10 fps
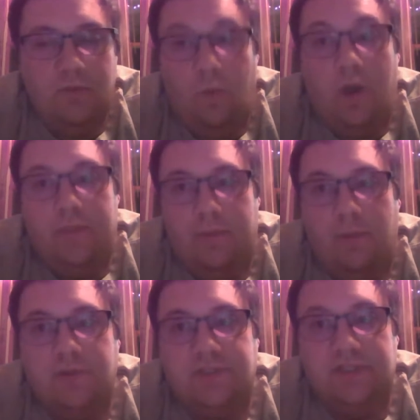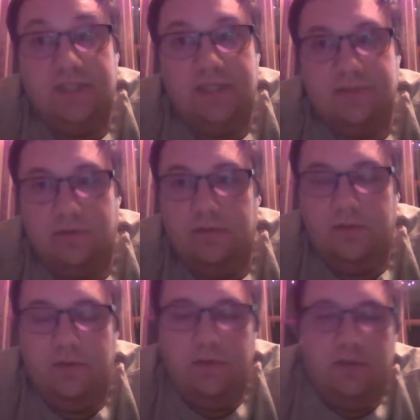one. They're mostly diesel.
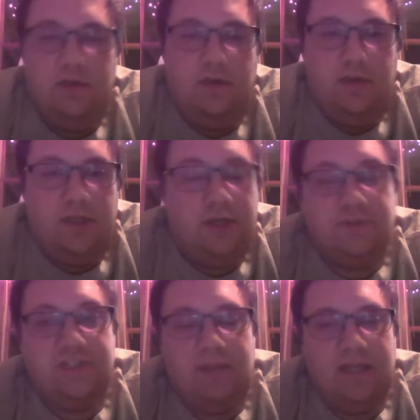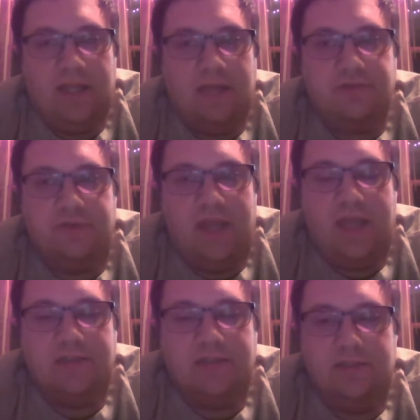You don't see many natural
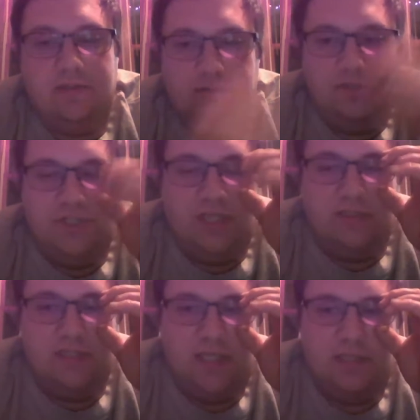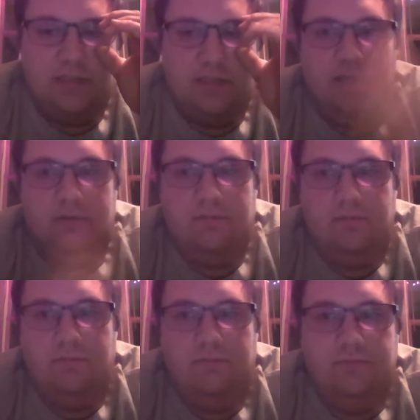gas gensets
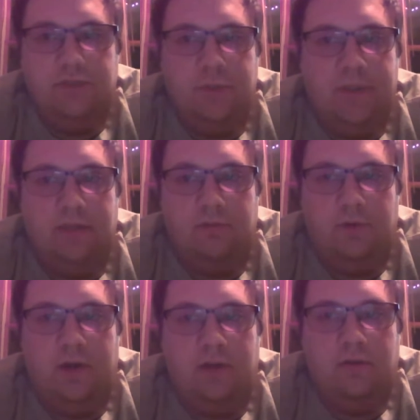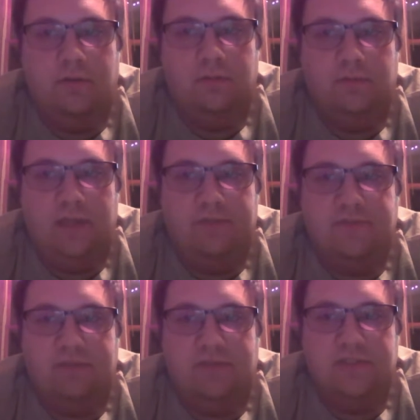doing critical life
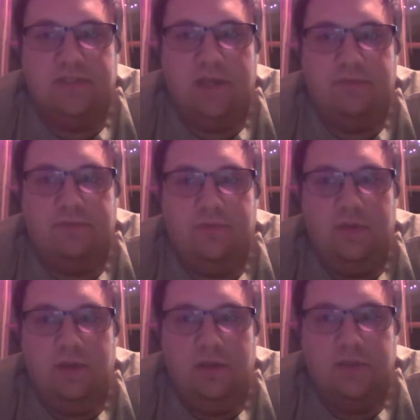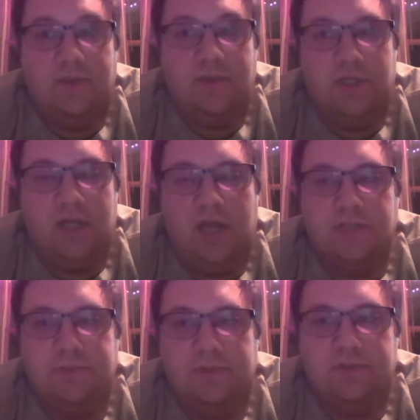safety stuff, especially in
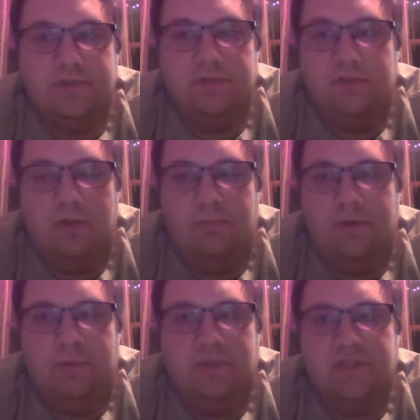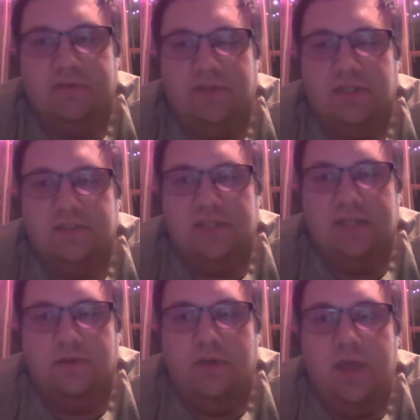hospitals. Pretty much everything's
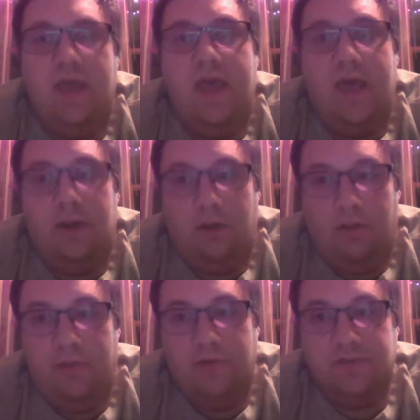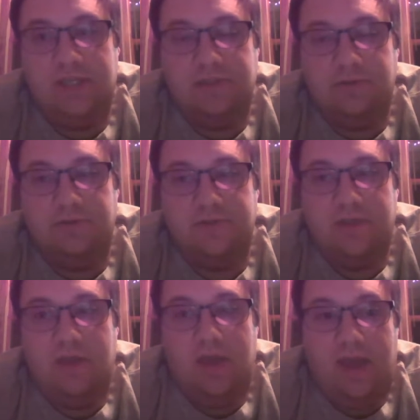diesel, and all of those diesels
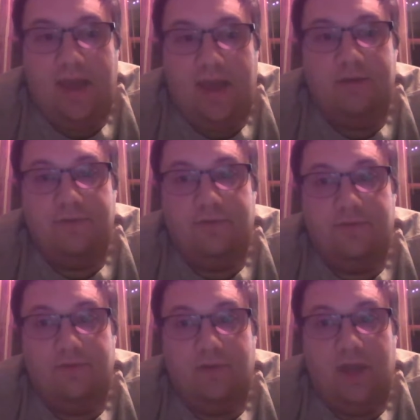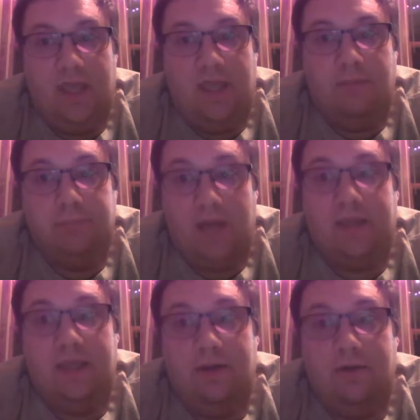have a block
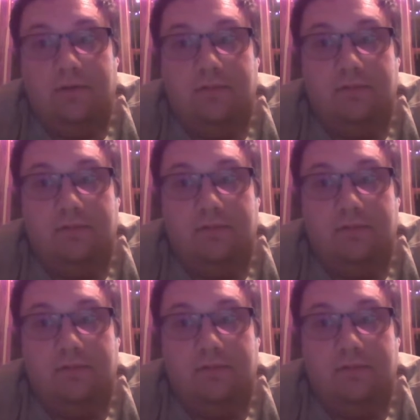heater,